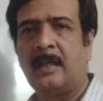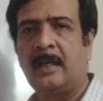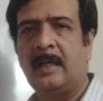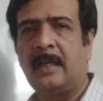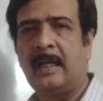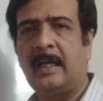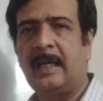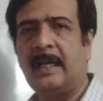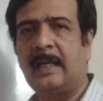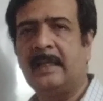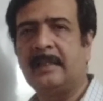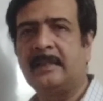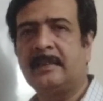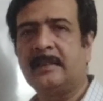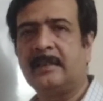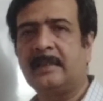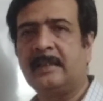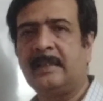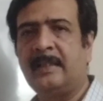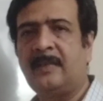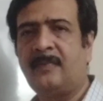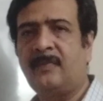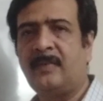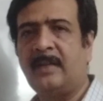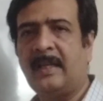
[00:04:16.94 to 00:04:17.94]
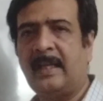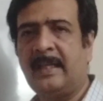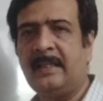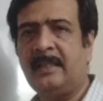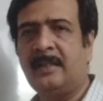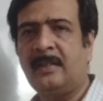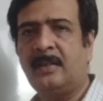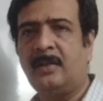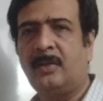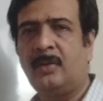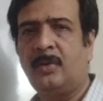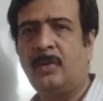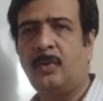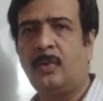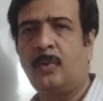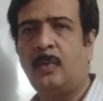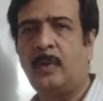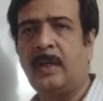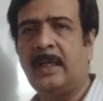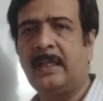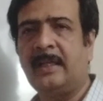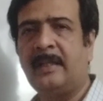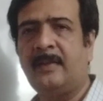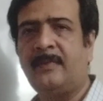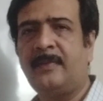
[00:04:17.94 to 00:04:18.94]
and give like
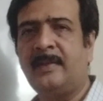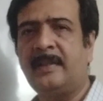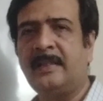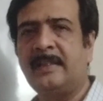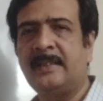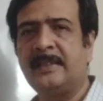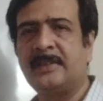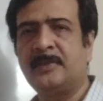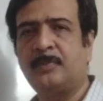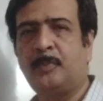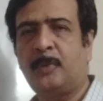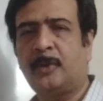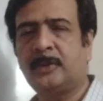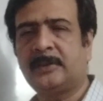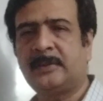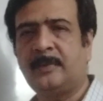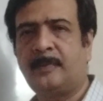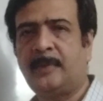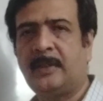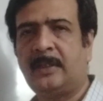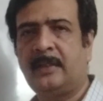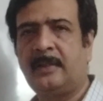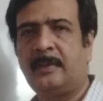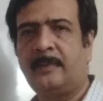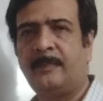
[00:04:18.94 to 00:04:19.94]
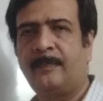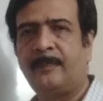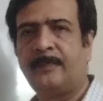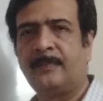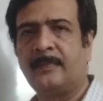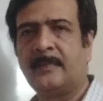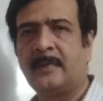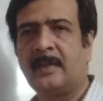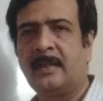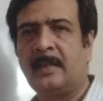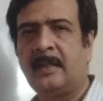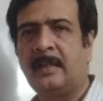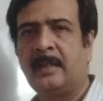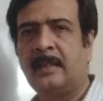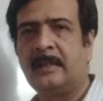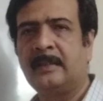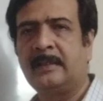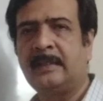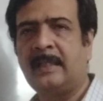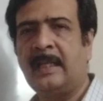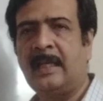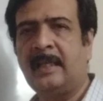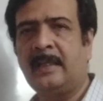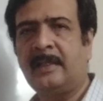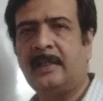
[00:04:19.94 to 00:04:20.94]
wherever is possible.
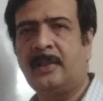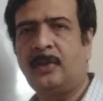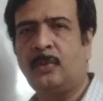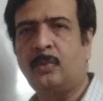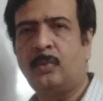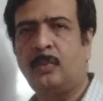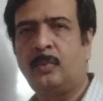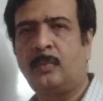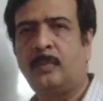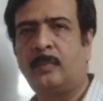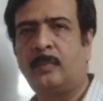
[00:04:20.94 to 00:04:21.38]
Thank you.